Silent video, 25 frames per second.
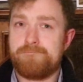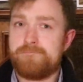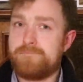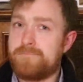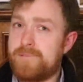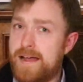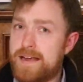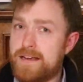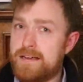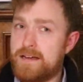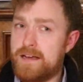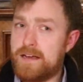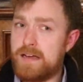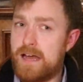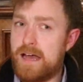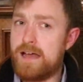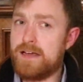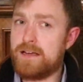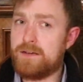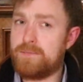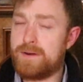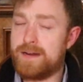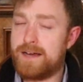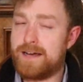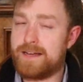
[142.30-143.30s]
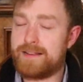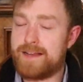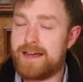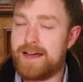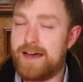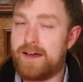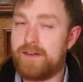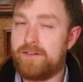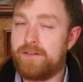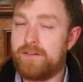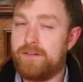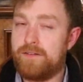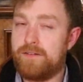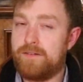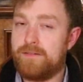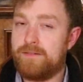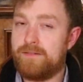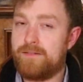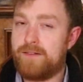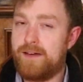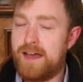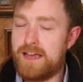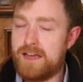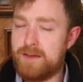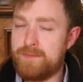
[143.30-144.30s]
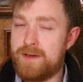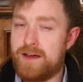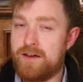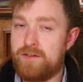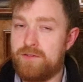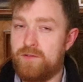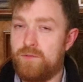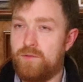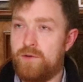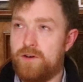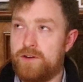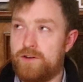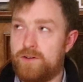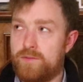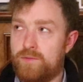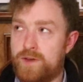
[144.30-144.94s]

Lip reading: I could be like that. I could be out in the water.